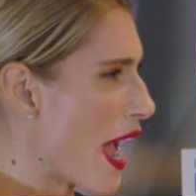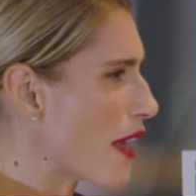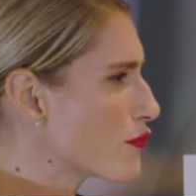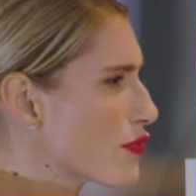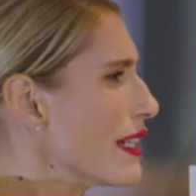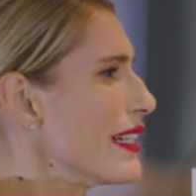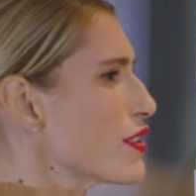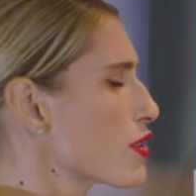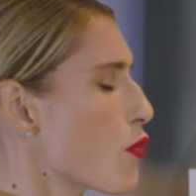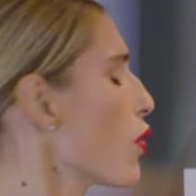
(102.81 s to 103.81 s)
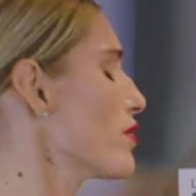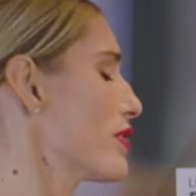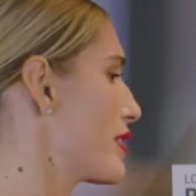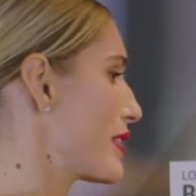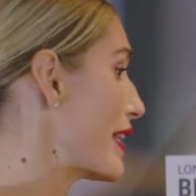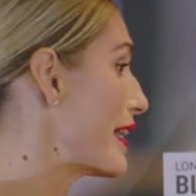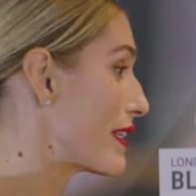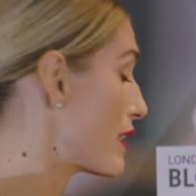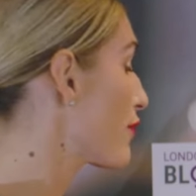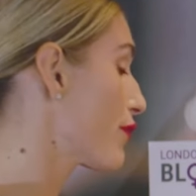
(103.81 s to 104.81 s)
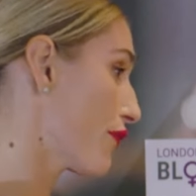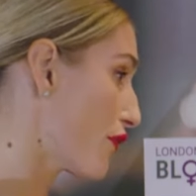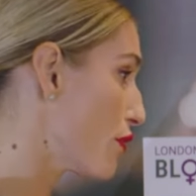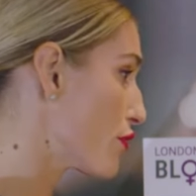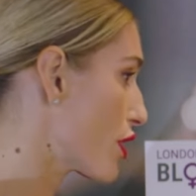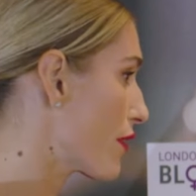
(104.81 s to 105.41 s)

and really just want to see a different future.